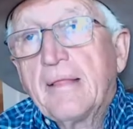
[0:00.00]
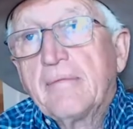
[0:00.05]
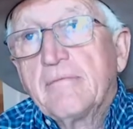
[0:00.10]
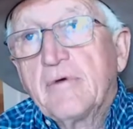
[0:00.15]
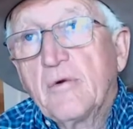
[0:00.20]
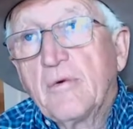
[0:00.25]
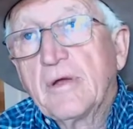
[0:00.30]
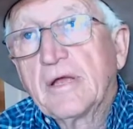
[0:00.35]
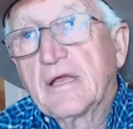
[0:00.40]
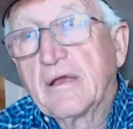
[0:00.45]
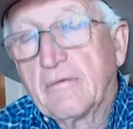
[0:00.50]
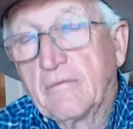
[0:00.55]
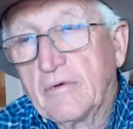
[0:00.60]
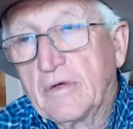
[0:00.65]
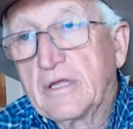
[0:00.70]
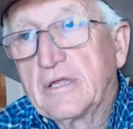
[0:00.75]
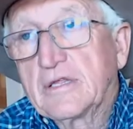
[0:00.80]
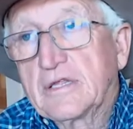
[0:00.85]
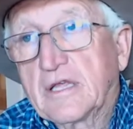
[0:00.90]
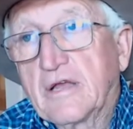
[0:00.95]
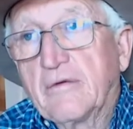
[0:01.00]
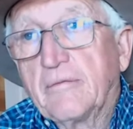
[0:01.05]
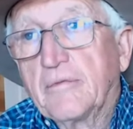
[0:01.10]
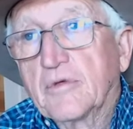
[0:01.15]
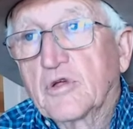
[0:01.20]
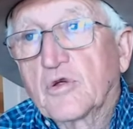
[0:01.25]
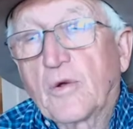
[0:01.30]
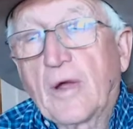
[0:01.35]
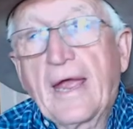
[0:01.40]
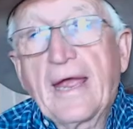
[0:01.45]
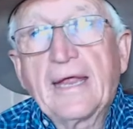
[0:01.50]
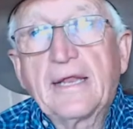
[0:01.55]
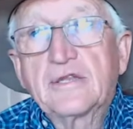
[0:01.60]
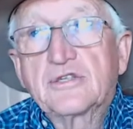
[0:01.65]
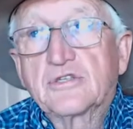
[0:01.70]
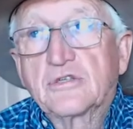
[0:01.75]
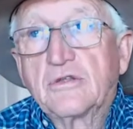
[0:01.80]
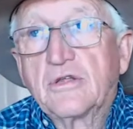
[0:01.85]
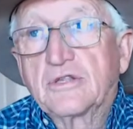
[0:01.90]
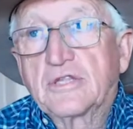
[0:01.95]
but we give, we give them the grain
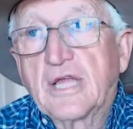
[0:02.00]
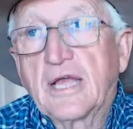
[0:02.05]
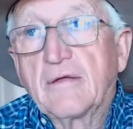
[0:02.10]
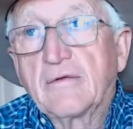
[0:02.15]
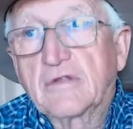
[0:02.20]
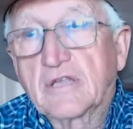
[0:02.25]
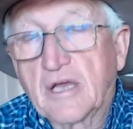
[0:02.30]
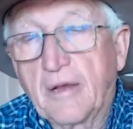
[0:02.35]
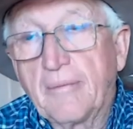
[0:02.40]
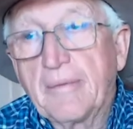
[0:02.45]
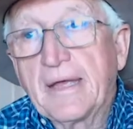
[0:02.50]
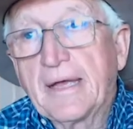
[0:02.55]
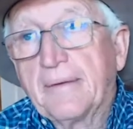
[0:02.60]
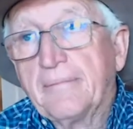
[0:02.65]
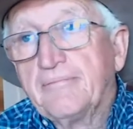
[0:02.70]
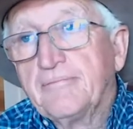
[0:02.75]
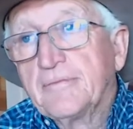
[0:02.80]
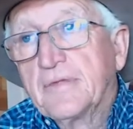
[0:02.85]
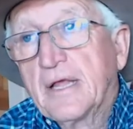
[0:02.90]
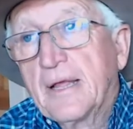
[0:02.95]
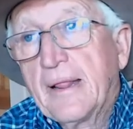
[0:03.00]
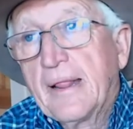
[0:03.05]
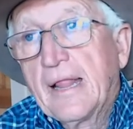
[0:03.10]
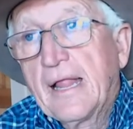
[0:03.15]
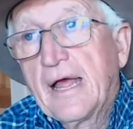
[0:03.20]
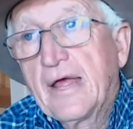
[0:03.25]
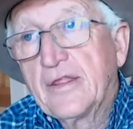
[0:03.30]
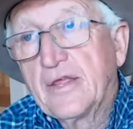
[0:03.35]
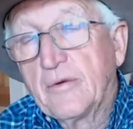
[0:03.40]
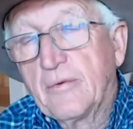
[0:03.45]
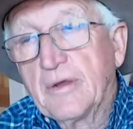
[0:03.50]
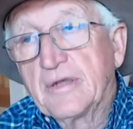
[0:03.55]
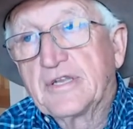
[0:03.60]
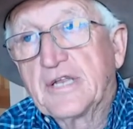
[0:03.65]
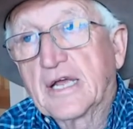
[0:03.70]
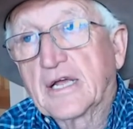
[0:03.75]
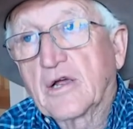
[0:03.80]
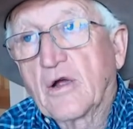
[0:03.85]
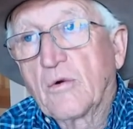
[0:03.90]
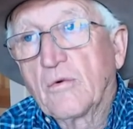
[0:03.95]
so that they would come in. And then we
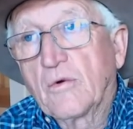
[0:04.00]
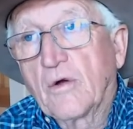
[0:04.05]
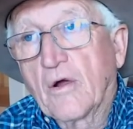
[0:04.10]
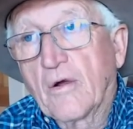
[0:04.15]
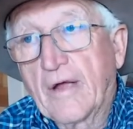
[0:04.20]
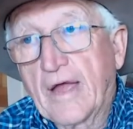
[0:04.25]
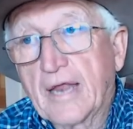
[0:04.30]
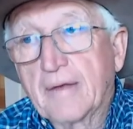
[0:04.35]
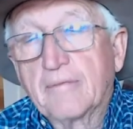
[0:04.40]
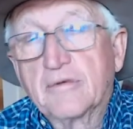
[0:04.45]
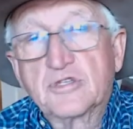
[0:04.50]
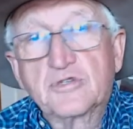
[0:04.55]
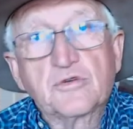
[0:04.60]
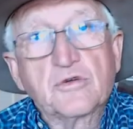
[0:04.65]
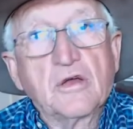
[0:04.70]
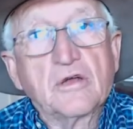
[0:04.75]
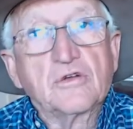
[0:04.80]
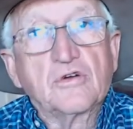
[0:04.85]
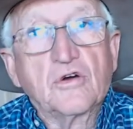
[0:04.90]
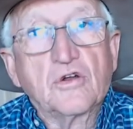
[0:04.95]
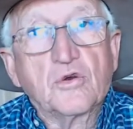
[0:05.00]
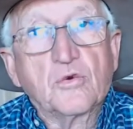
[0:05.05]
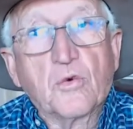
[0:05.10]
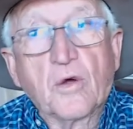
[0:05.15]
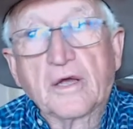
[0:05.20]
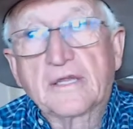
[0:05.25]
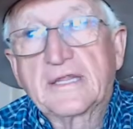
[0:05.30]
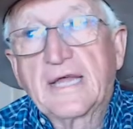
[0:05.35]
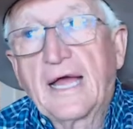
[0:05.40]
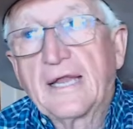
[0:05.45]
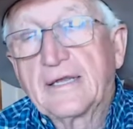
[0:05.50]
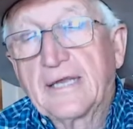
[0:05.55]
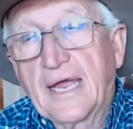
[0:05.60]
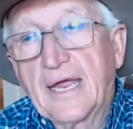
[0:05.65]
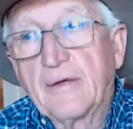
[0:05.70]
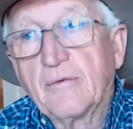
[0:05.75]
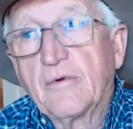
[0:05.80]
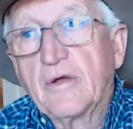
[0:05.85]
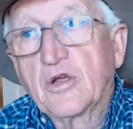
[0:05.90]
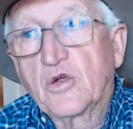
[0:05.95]
take our, our animals, we're going to go to work that day.
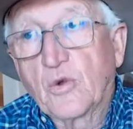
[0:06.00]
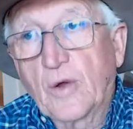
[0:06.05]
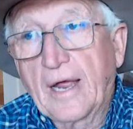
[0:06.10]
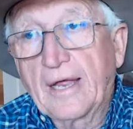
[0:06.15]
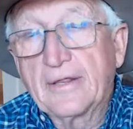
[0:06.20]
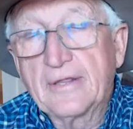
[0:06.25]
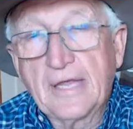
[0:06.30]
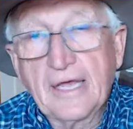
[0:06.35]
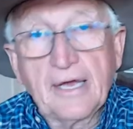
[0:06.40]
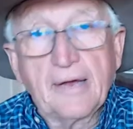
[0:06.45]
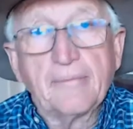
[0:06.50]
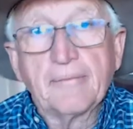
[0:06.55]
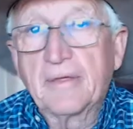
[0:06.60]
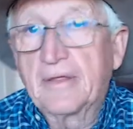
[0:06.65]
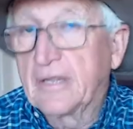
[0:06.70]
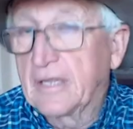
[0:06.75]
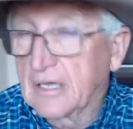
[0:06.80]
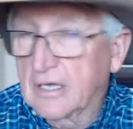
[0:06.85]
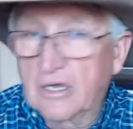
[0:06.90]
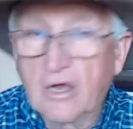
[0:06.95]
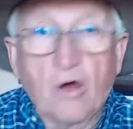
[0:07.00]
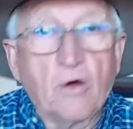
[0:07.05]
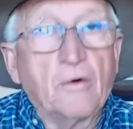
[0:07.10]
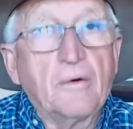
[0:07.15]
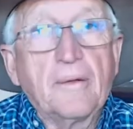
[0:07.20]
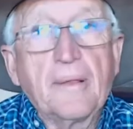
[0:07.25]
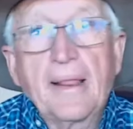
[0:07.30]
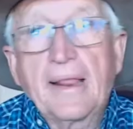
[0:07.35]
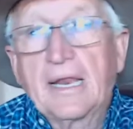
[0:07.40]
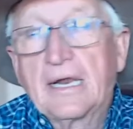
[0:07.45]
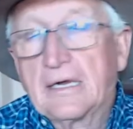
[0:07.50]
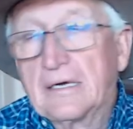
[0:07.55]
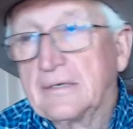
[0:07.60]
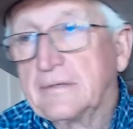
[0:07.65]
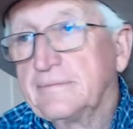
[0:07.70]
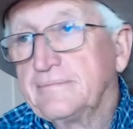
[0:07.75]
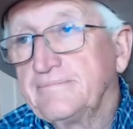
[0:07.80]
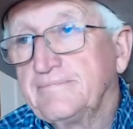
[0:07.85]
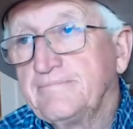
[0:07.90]
We grain them and then go, you know.